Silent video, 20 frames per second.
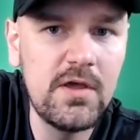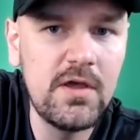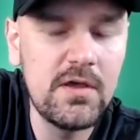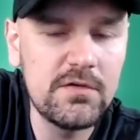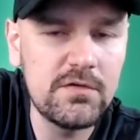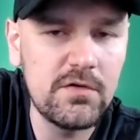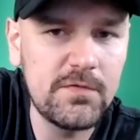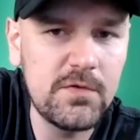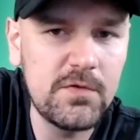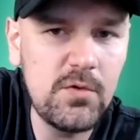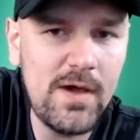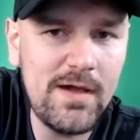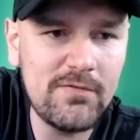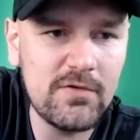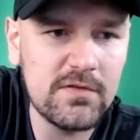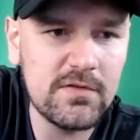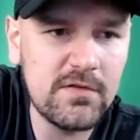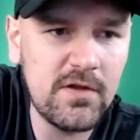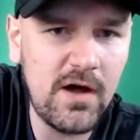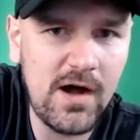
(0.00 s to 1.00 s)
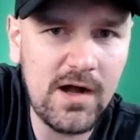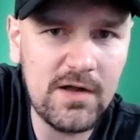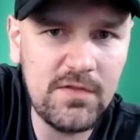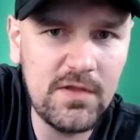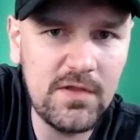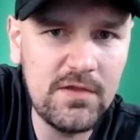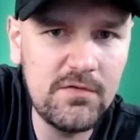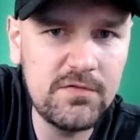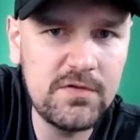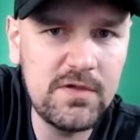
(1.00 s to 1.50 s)
So if you have a talk
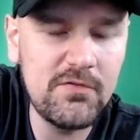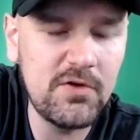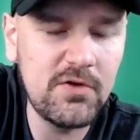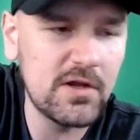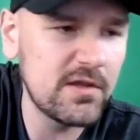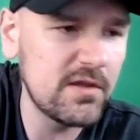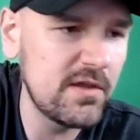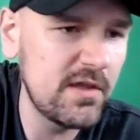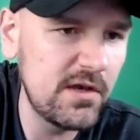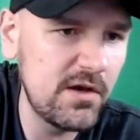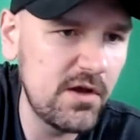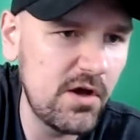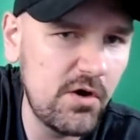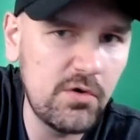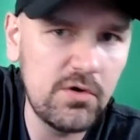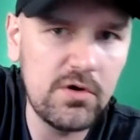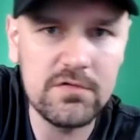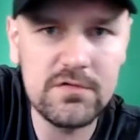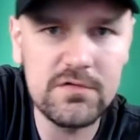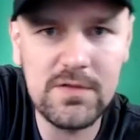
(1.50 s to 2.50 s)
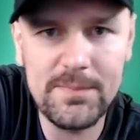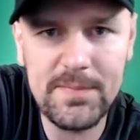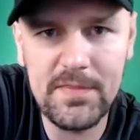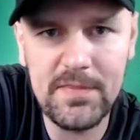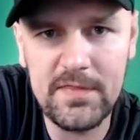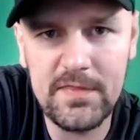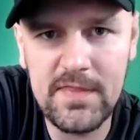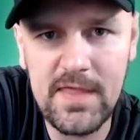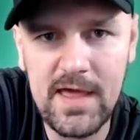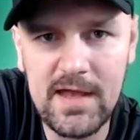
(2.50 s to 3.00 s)
that you've given, a keynote or something
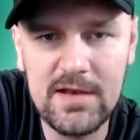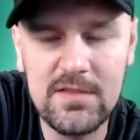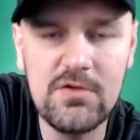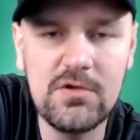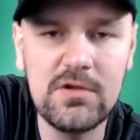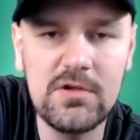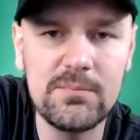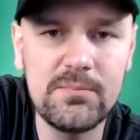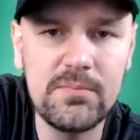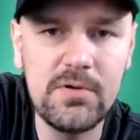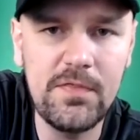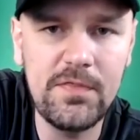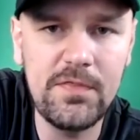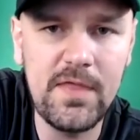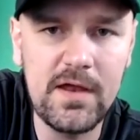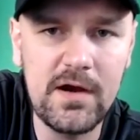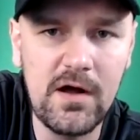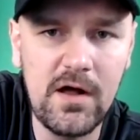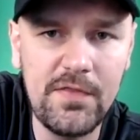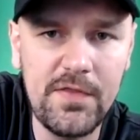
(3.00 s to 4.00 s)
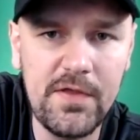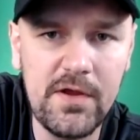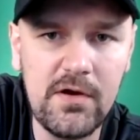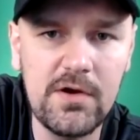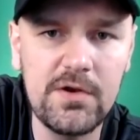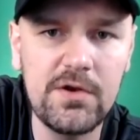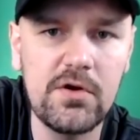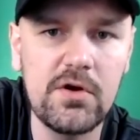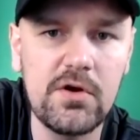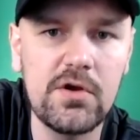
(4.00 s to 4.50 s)
like that, and you can put that on there
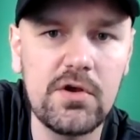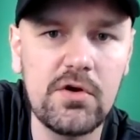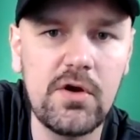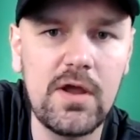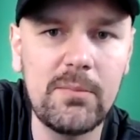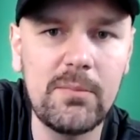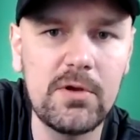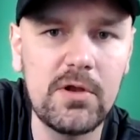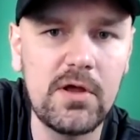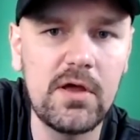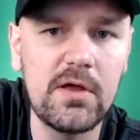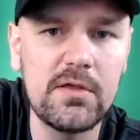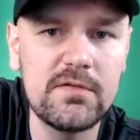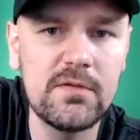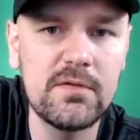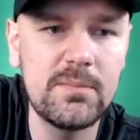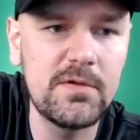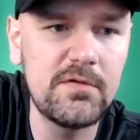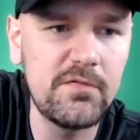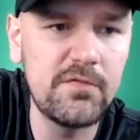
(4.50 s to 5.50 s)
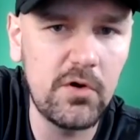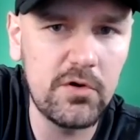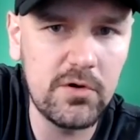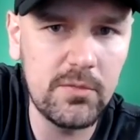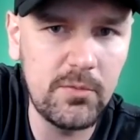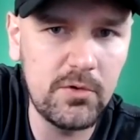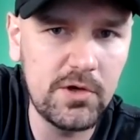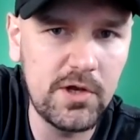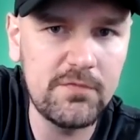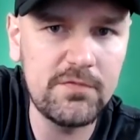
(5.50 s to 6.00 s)
and you're, you're able to, to be
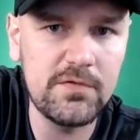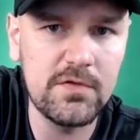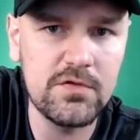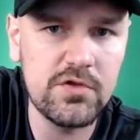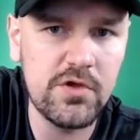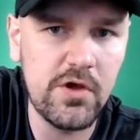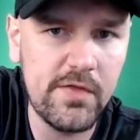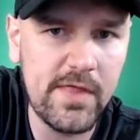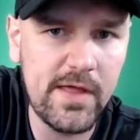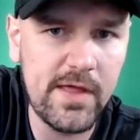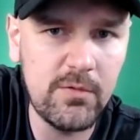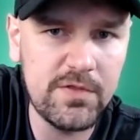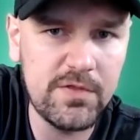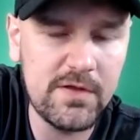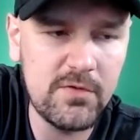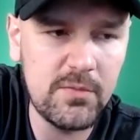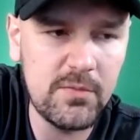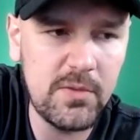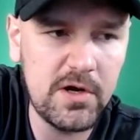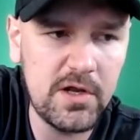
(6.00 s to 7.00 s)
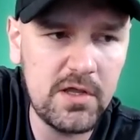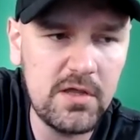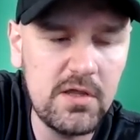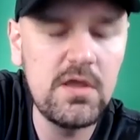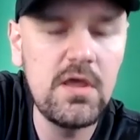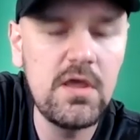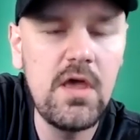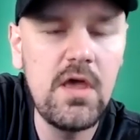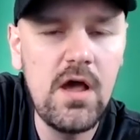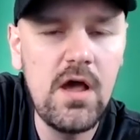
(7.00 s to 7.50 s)
vulnerable enough to share that with everybody,
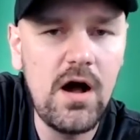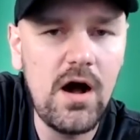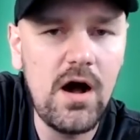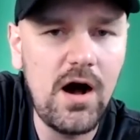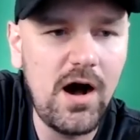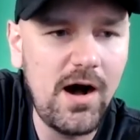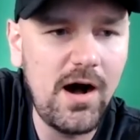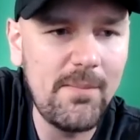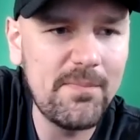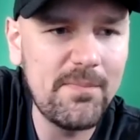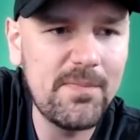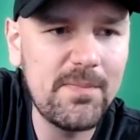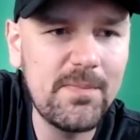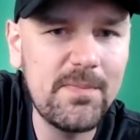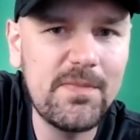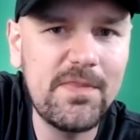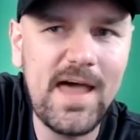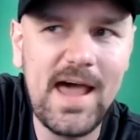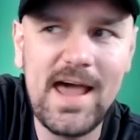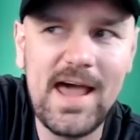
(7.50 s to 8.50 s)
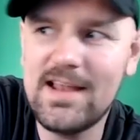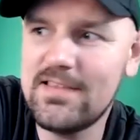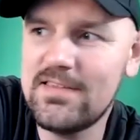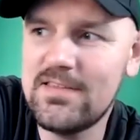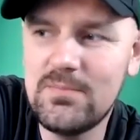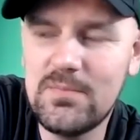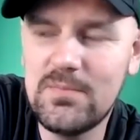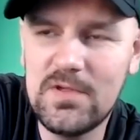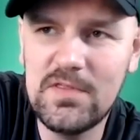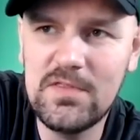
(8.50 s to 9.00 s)
um, that
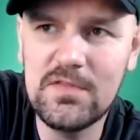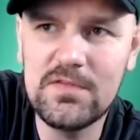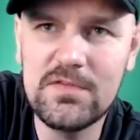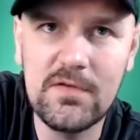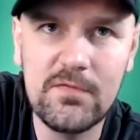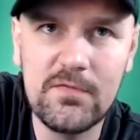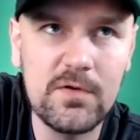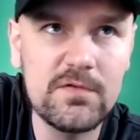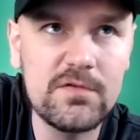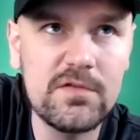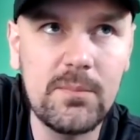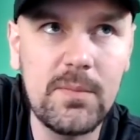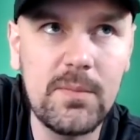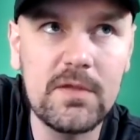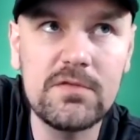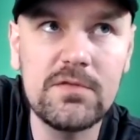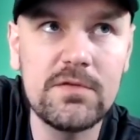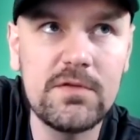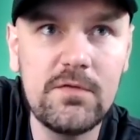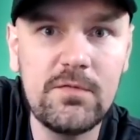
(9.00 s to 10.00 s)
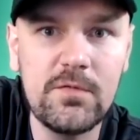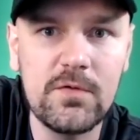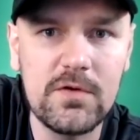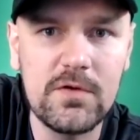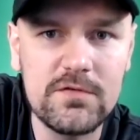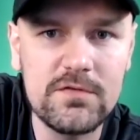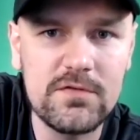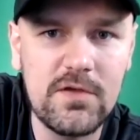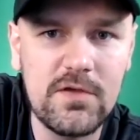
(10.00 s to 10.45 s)
can be the difference that makes the difference.